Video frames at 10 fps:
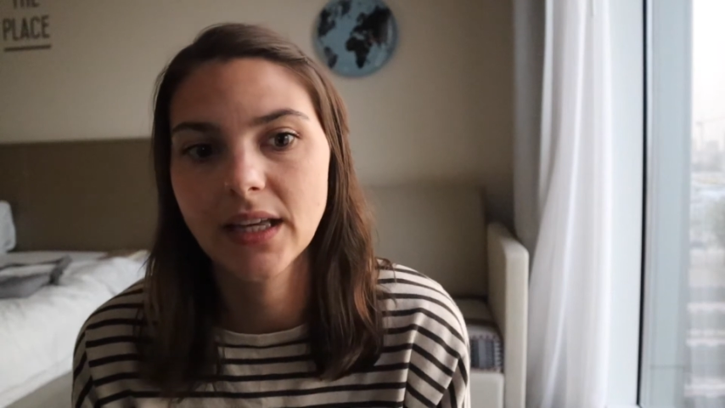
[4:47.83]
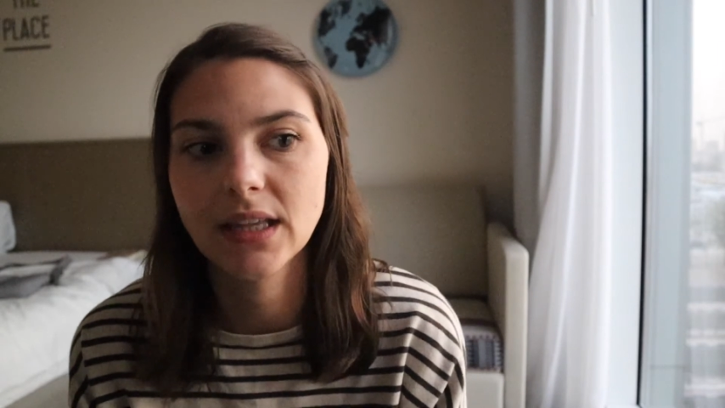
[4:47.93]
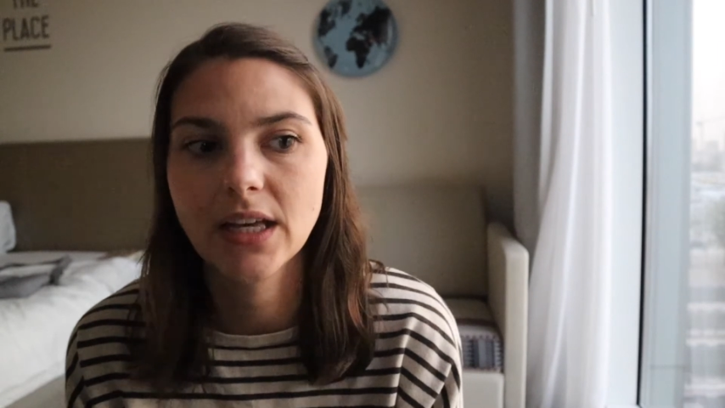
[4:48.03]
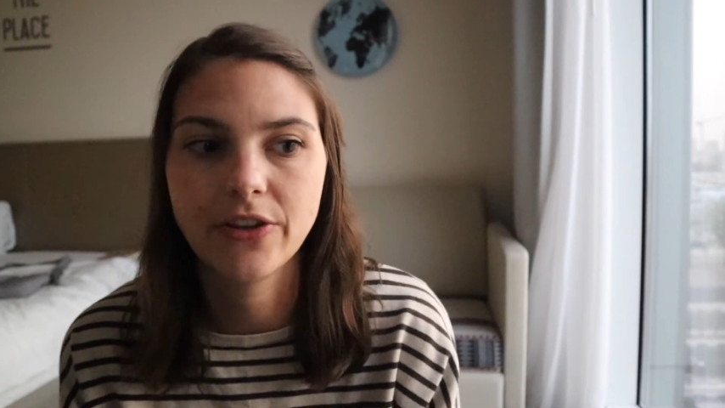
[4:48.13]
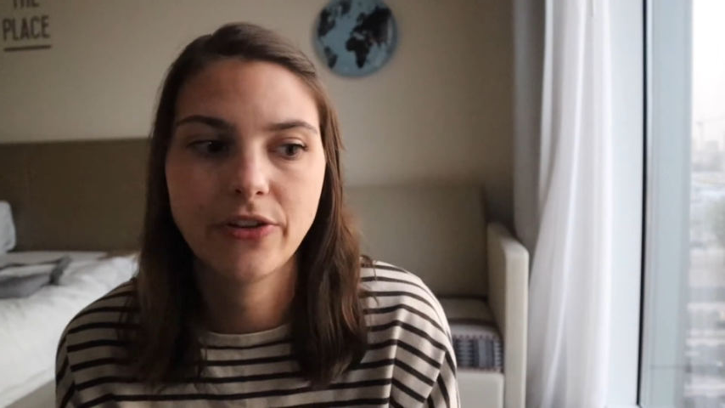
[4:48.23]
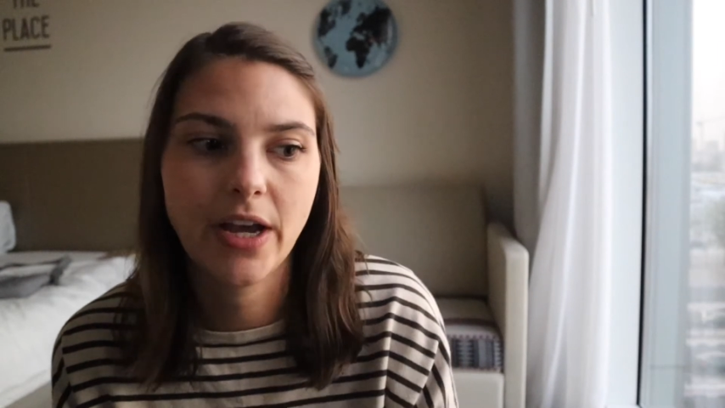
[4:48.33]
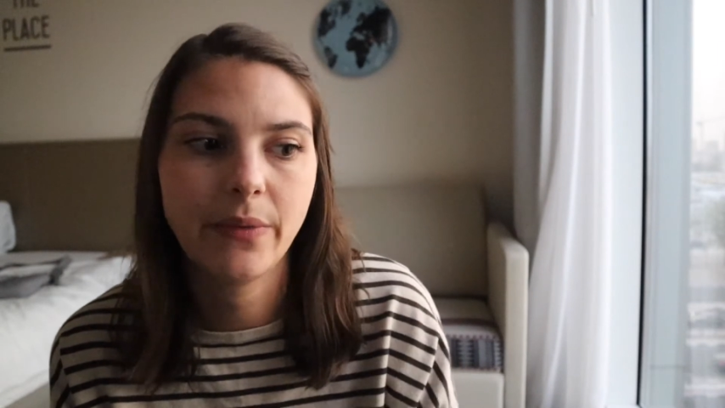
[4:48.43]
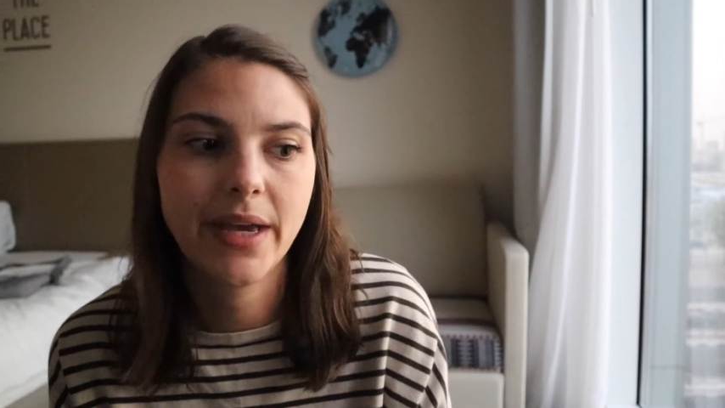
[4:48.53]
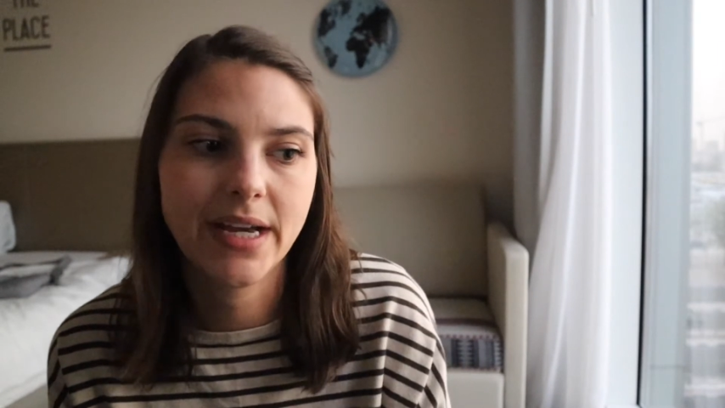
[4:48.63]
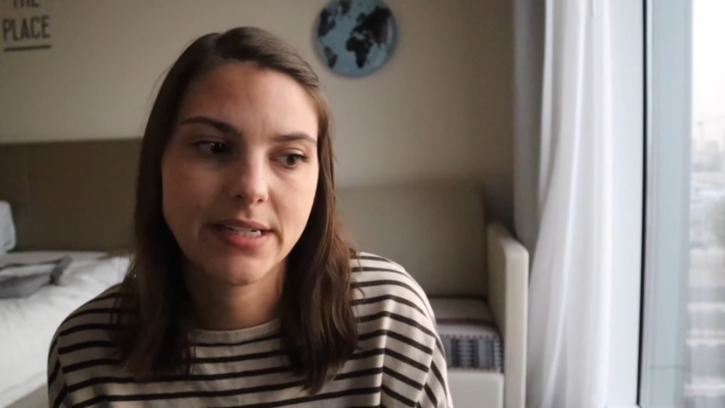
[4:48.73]
Like the other night
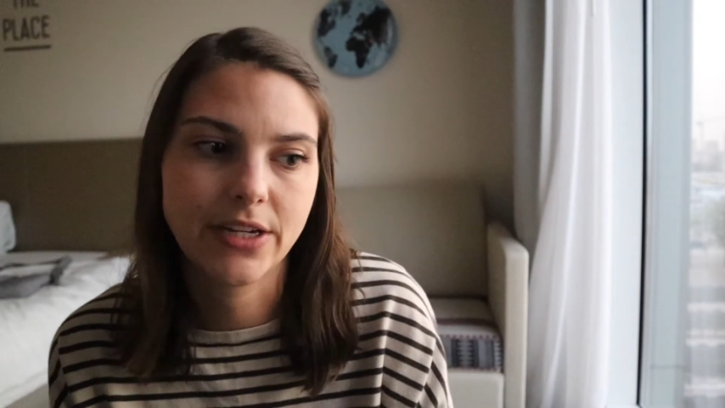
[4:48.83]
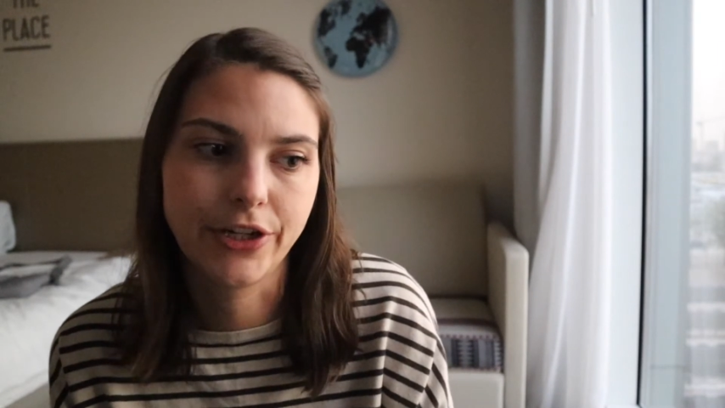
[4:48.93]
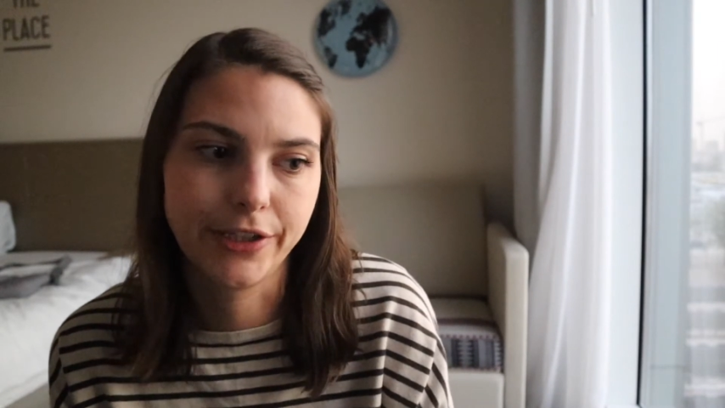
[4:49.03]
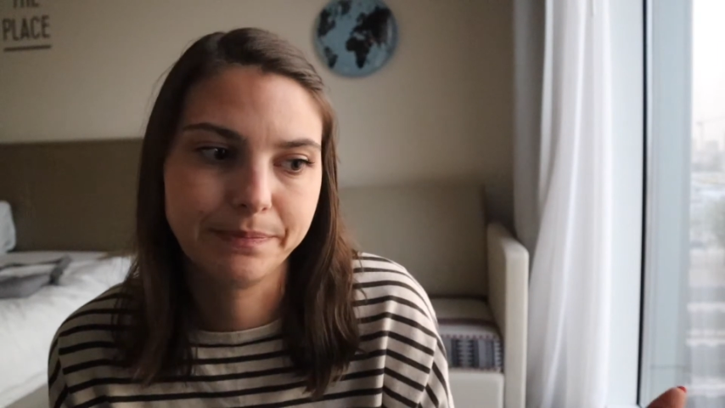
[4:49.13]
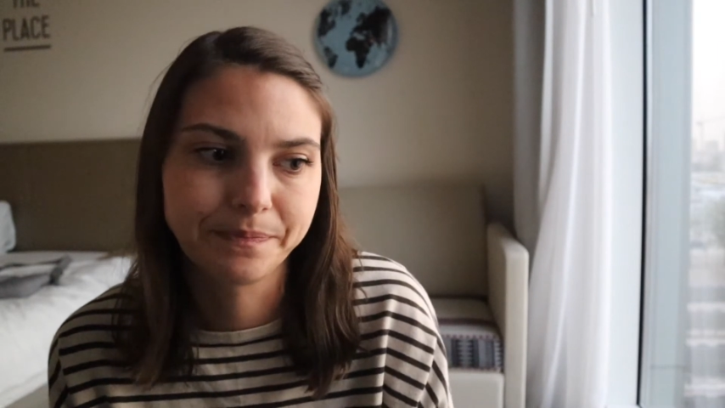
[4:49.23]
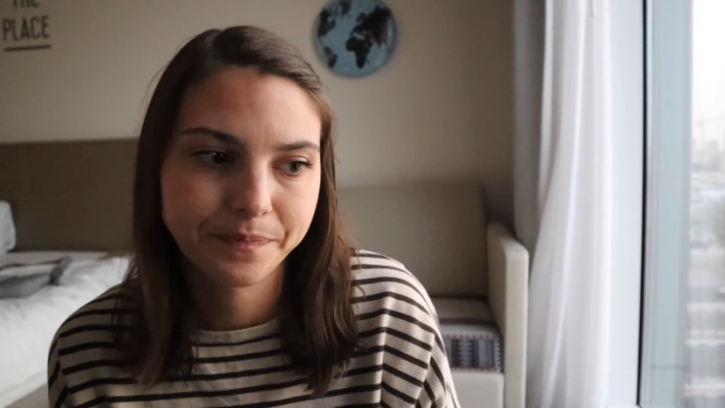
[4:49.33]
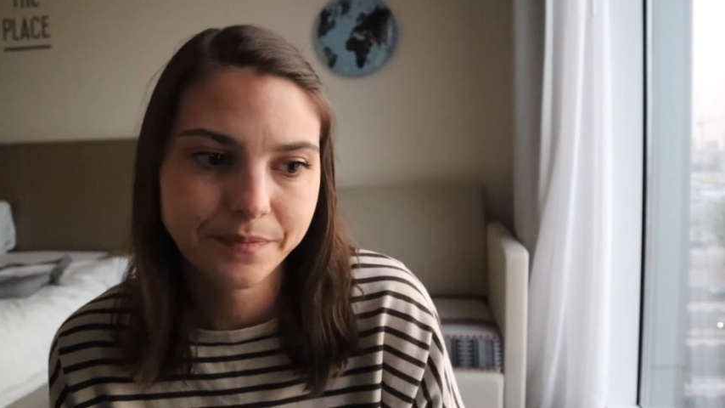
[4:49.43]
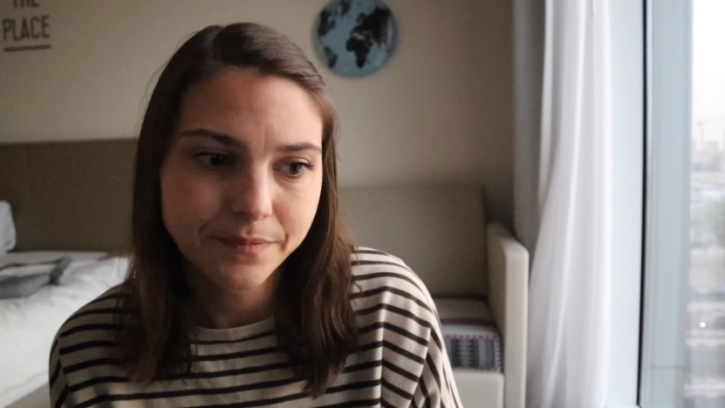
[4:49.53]
we had dinner